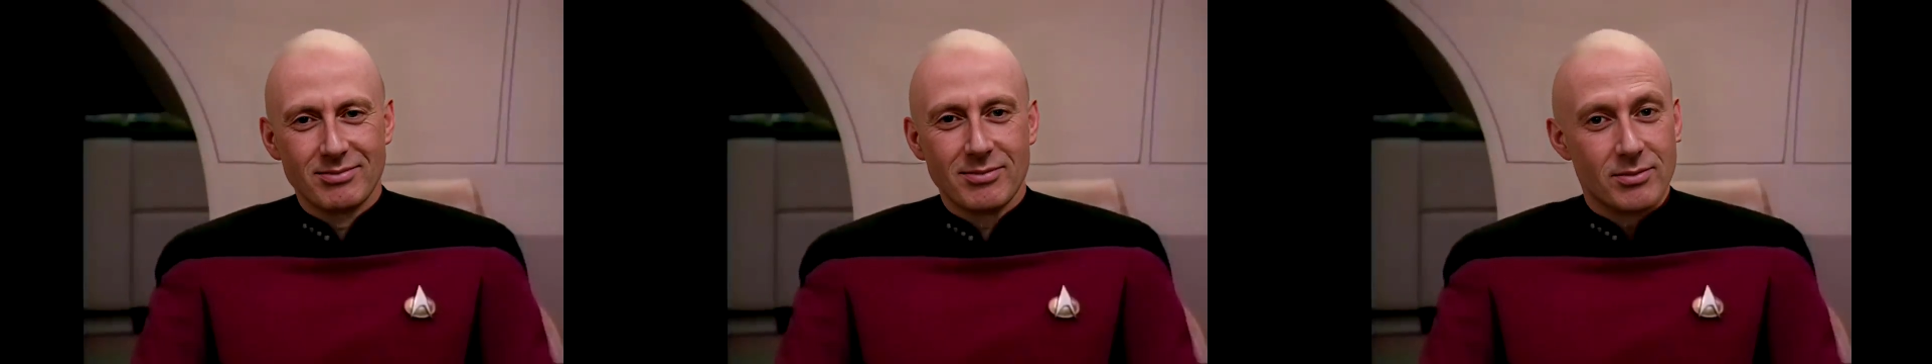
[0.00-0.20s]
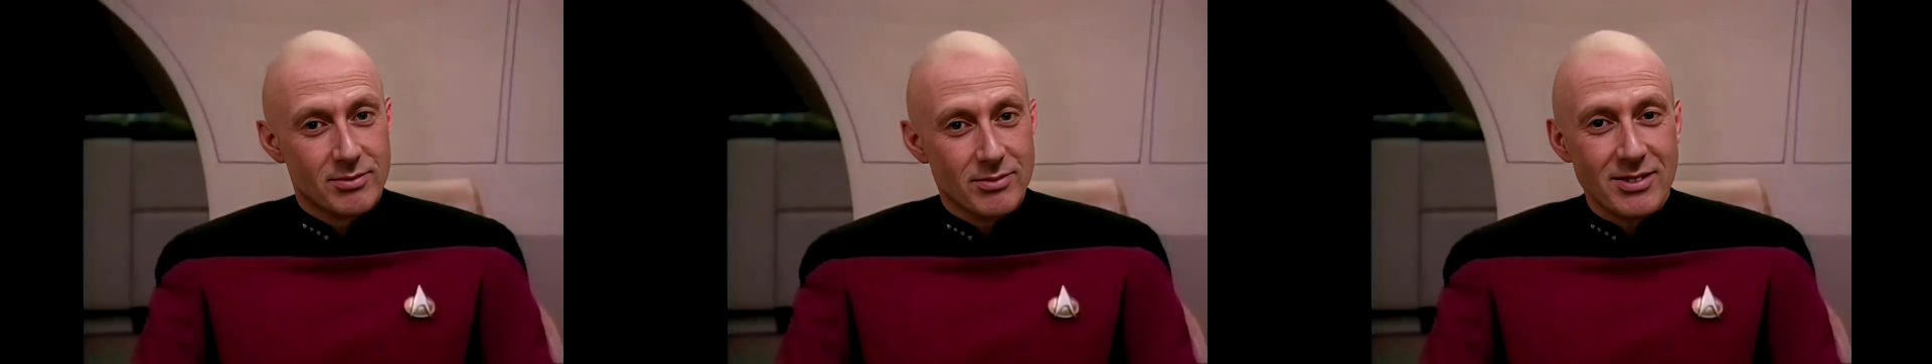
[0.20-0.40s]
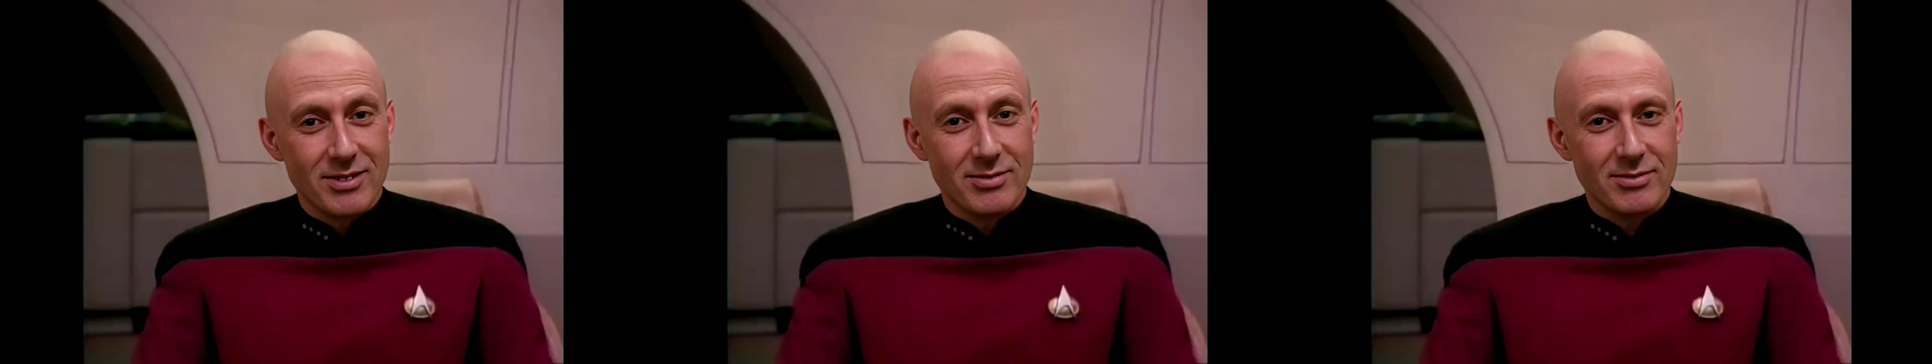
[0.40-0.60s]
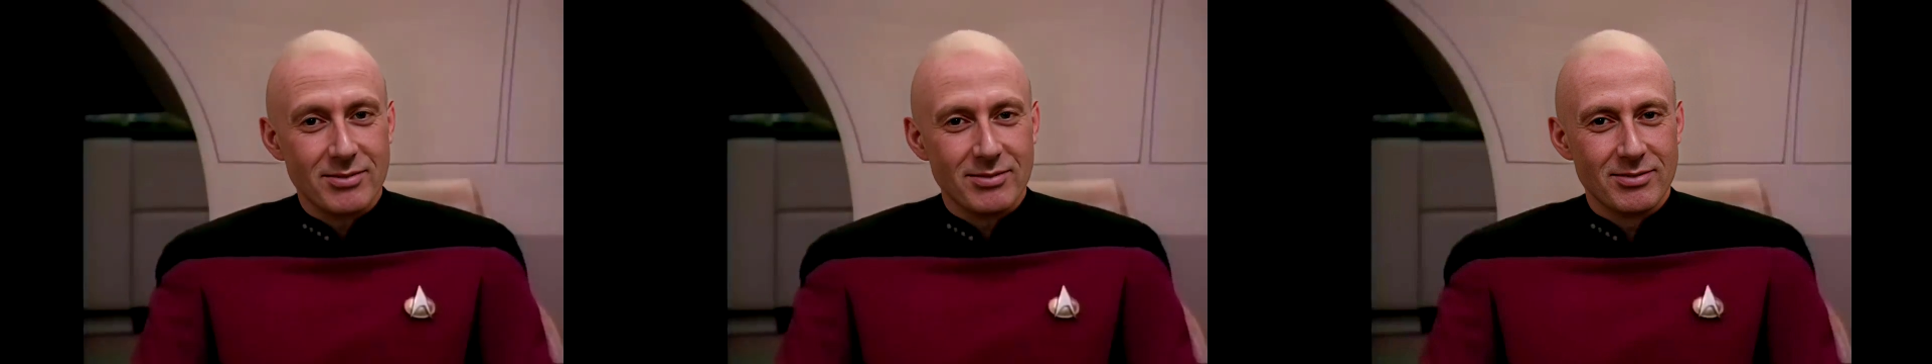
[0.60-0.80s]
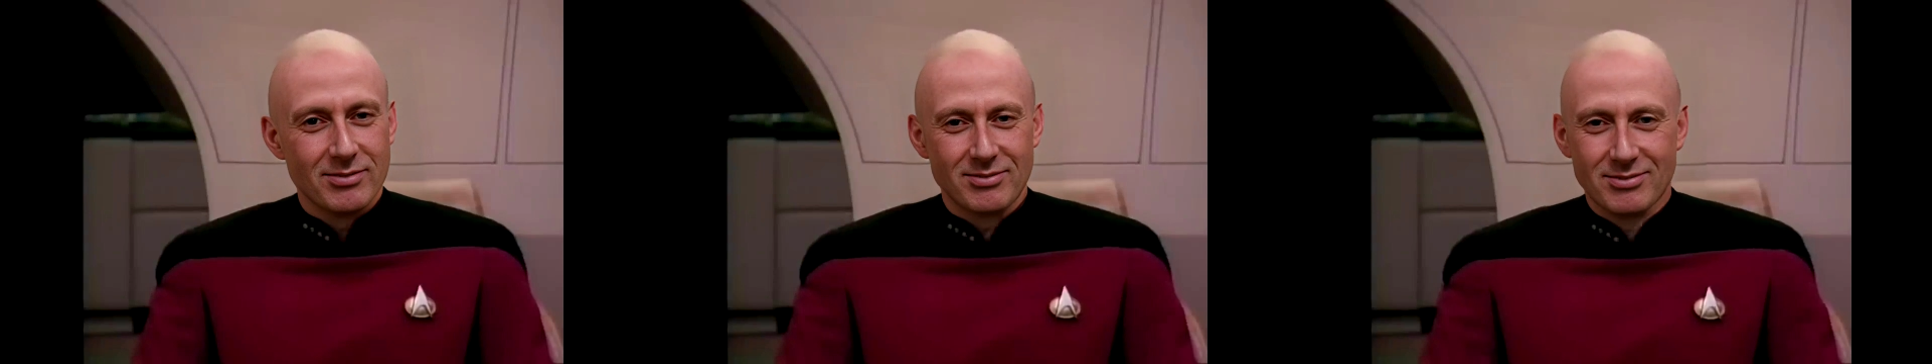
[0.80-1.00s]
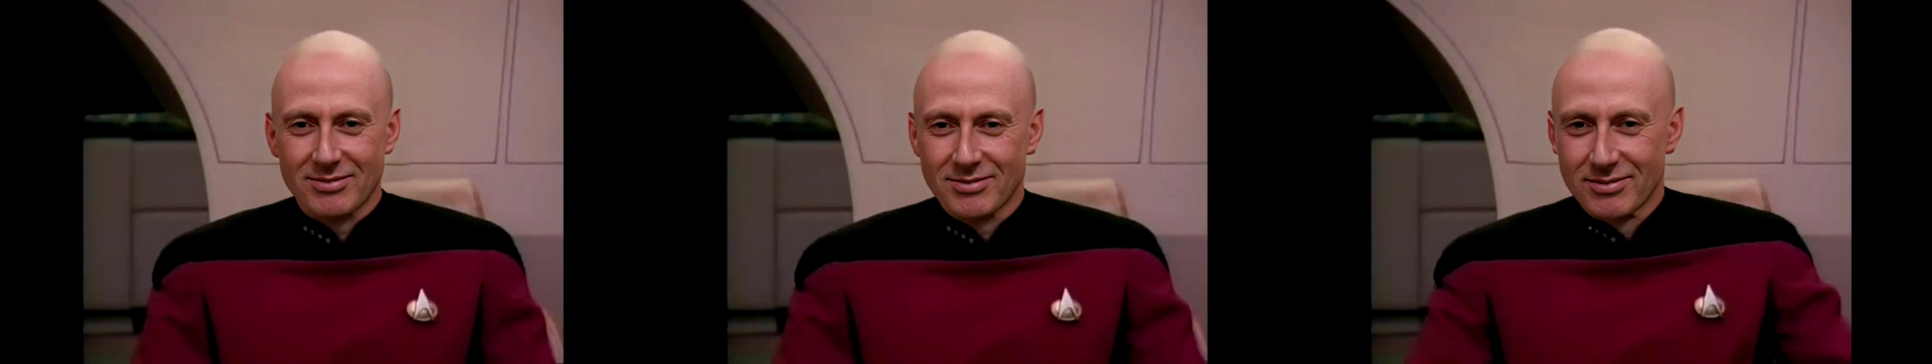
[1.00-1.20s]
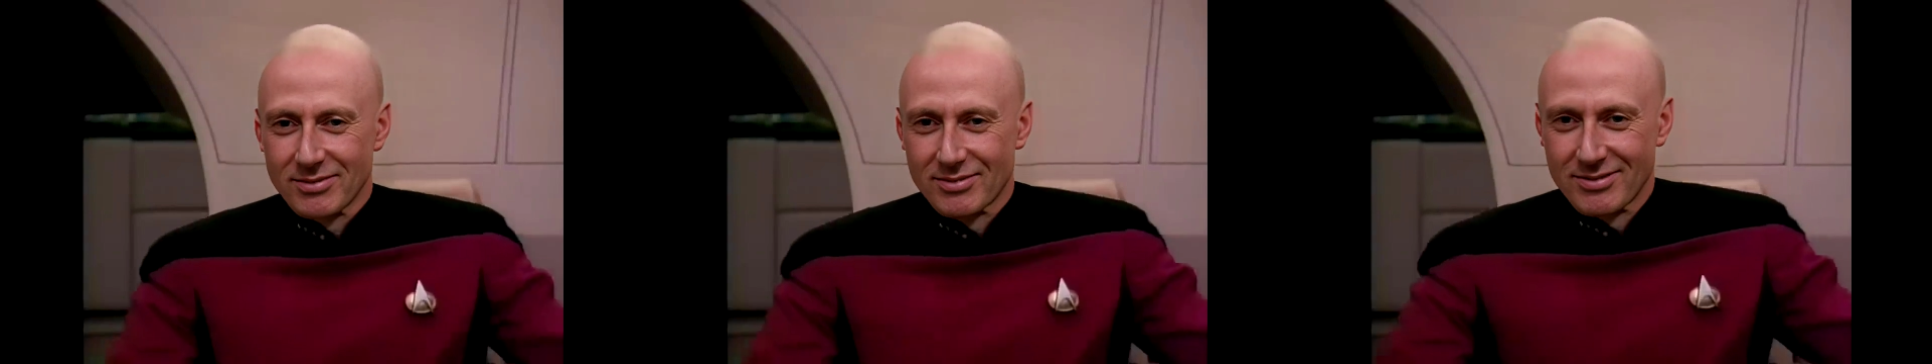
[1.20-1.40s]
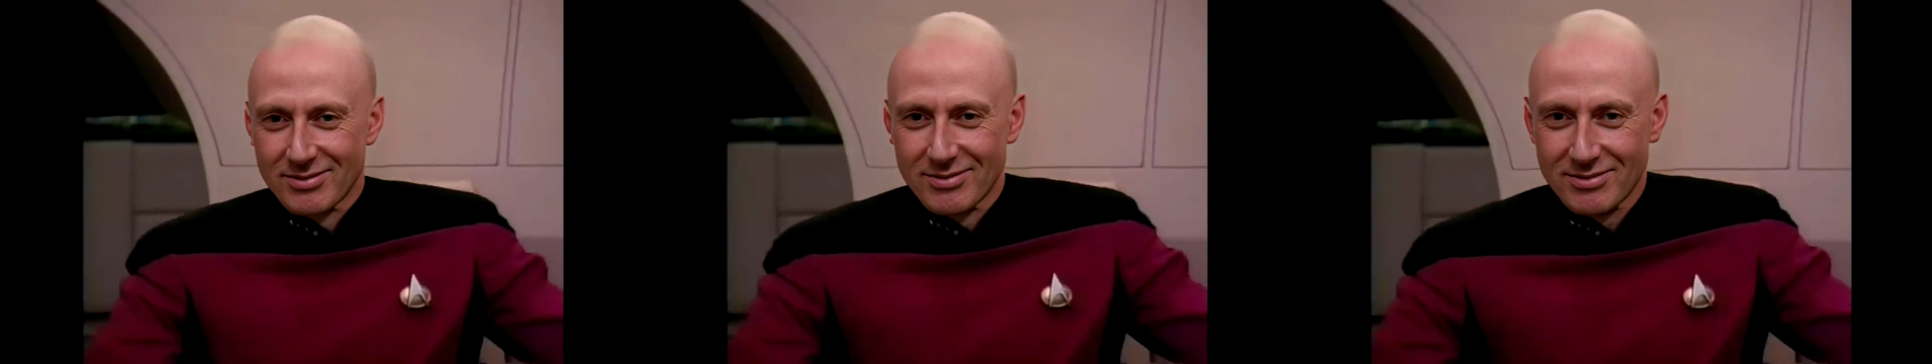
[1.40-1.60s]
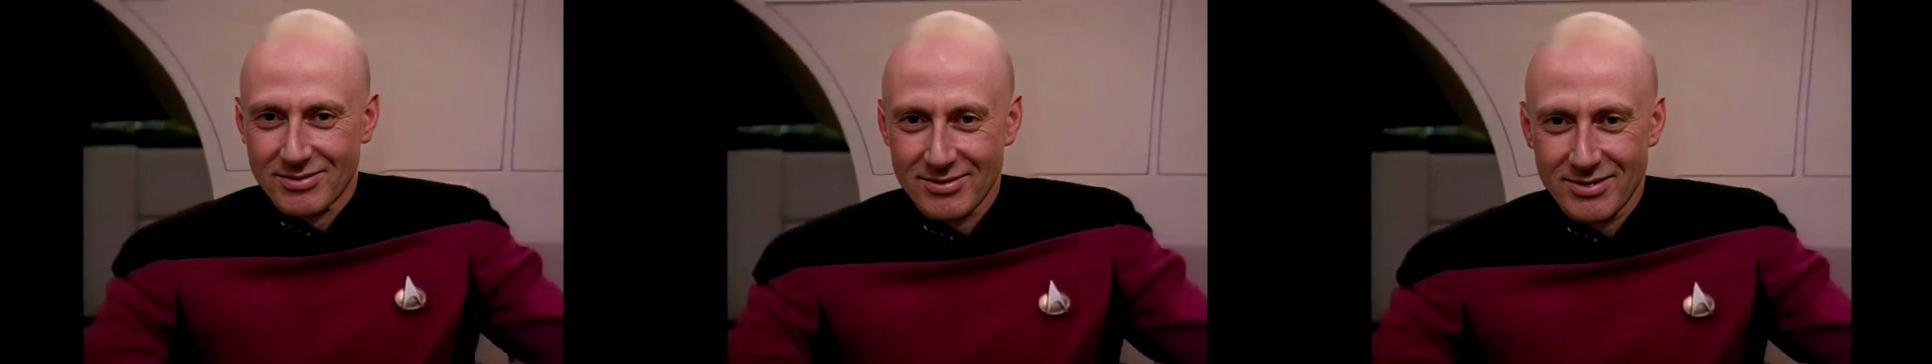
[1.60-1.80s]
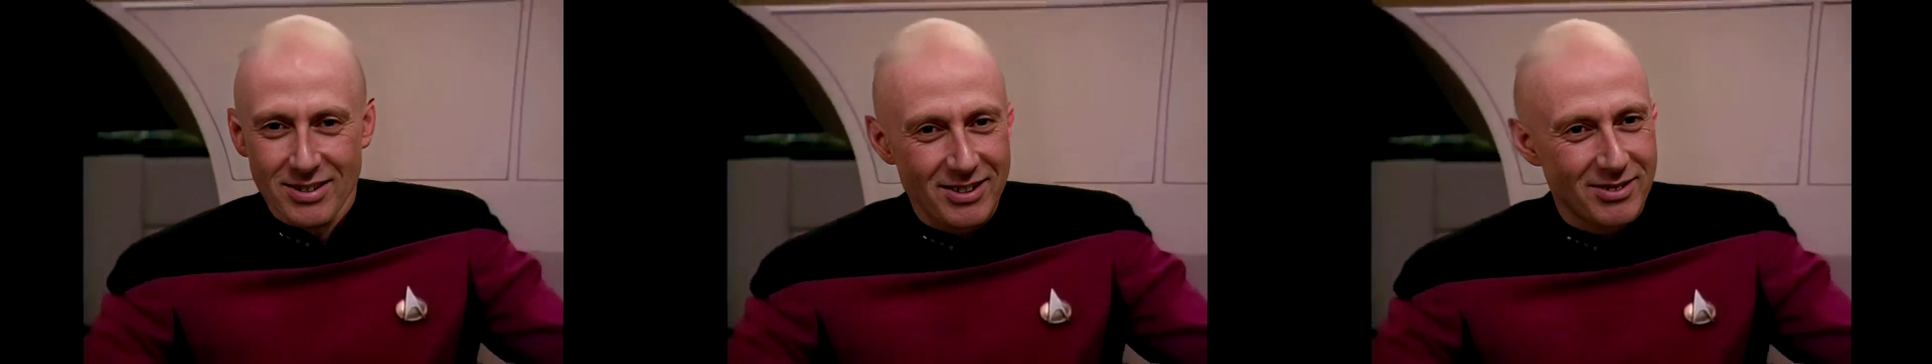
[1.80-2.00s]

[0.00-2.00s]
C, you're